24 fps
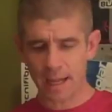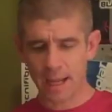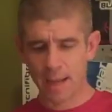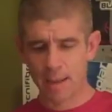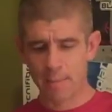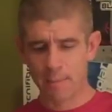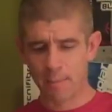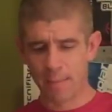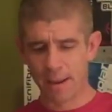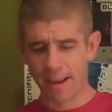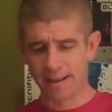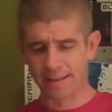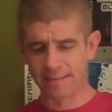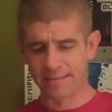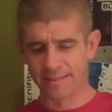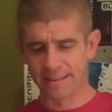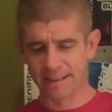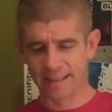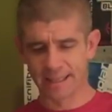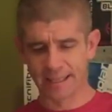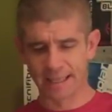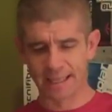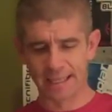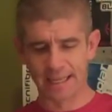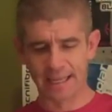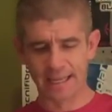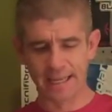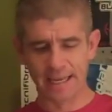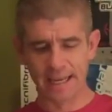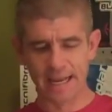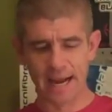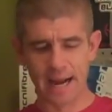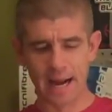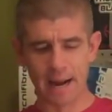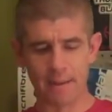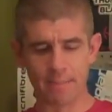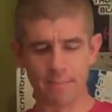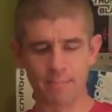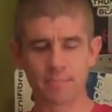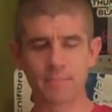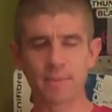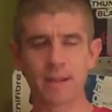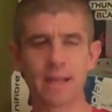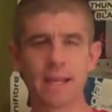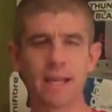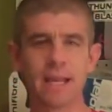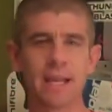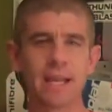it basically,
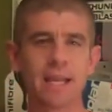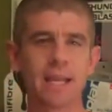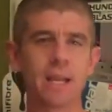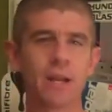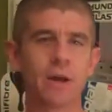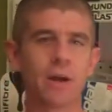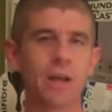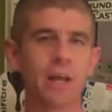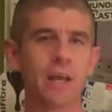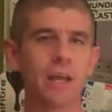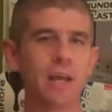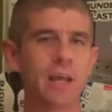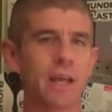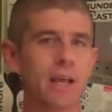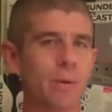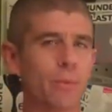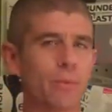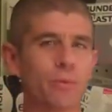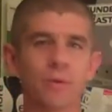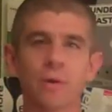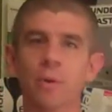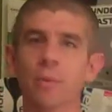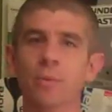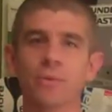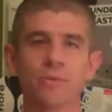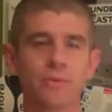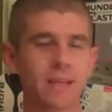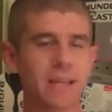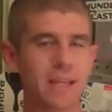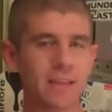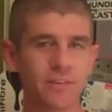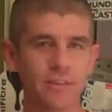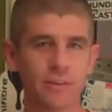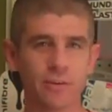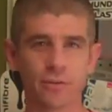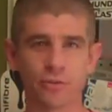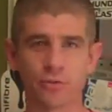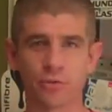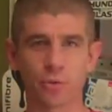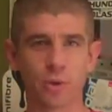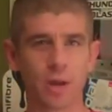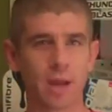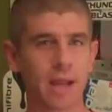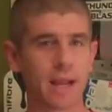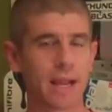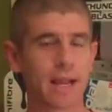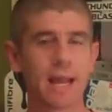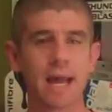it was easy to
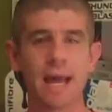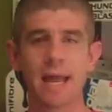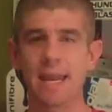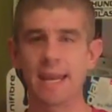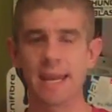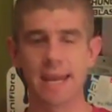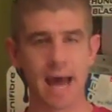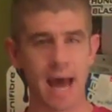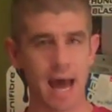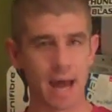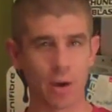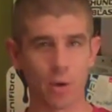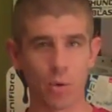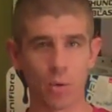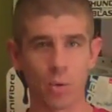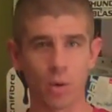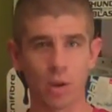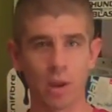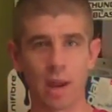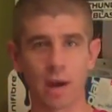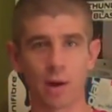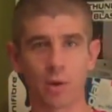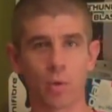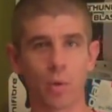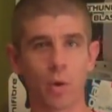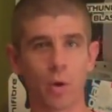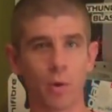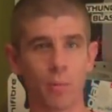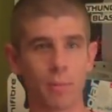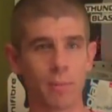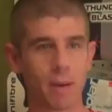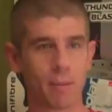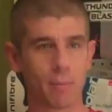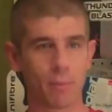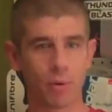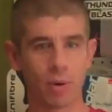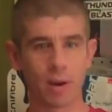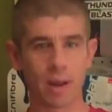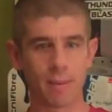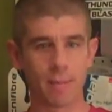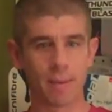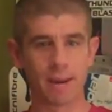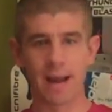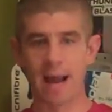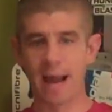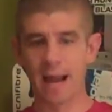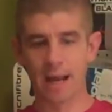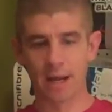string, not a whole lot of coil memory. I
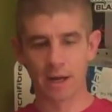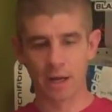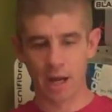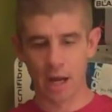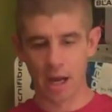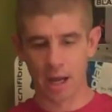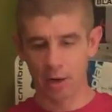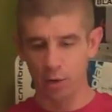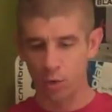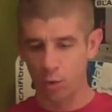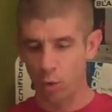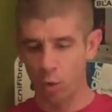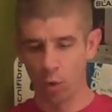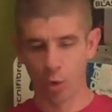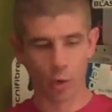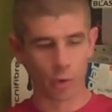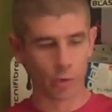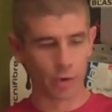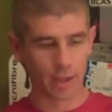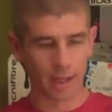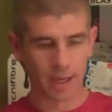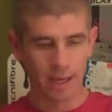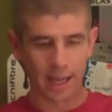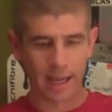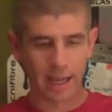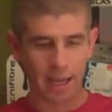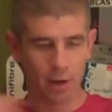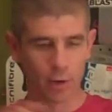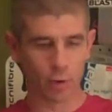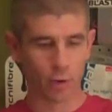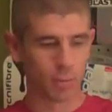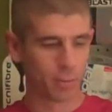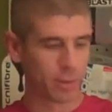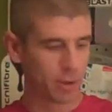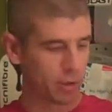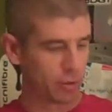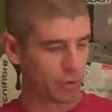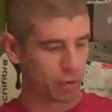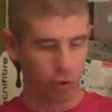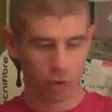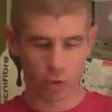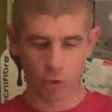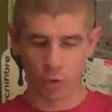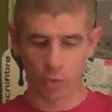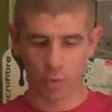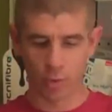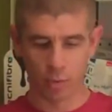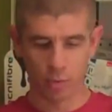mean, I uncoiled it like I normally
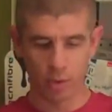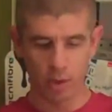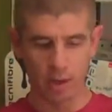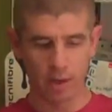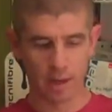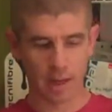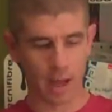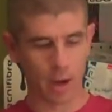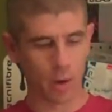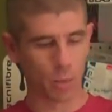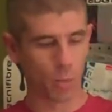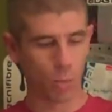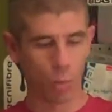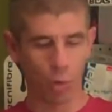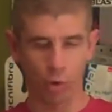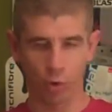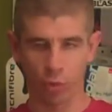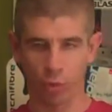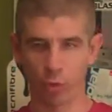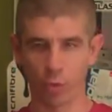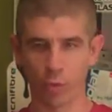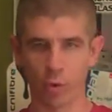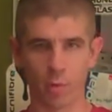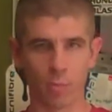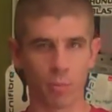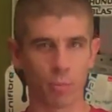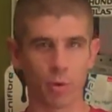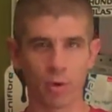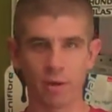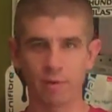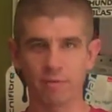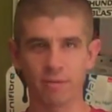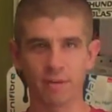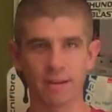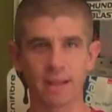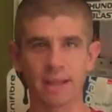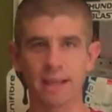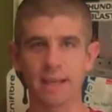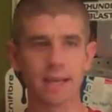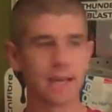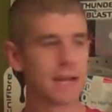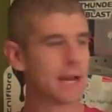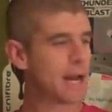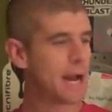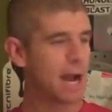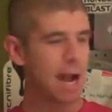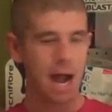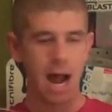do and kind of worked through it briefly,
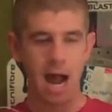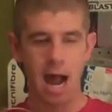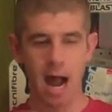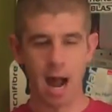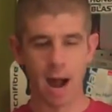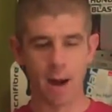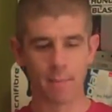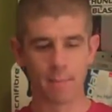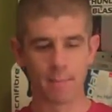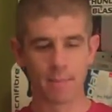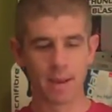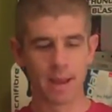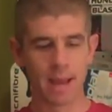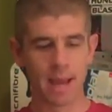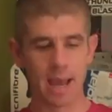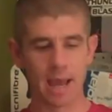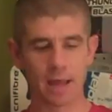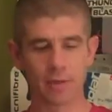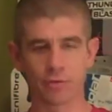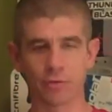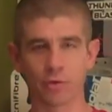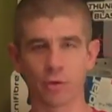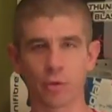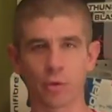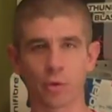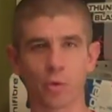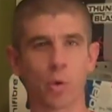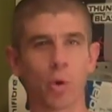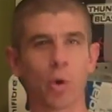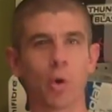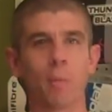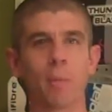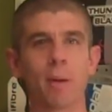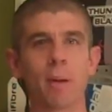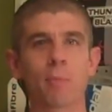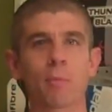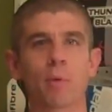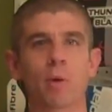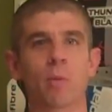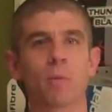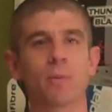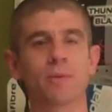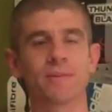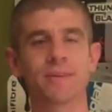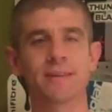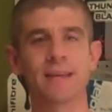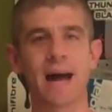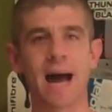and so the coil memory
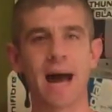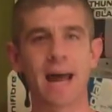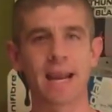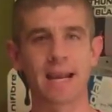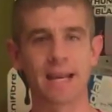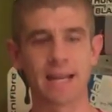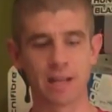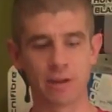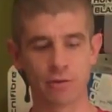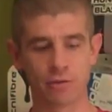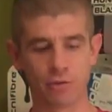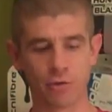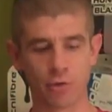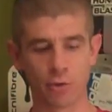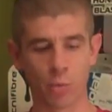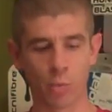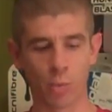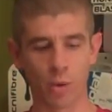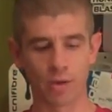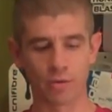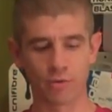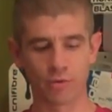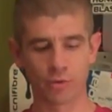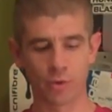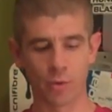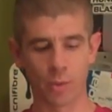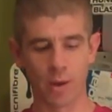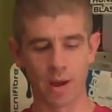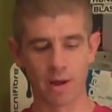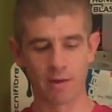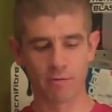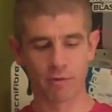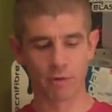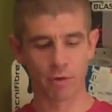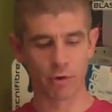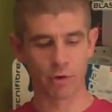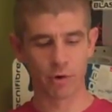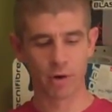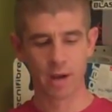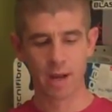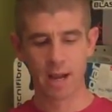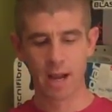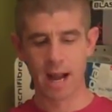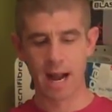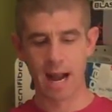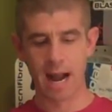was not an issue whatsoever.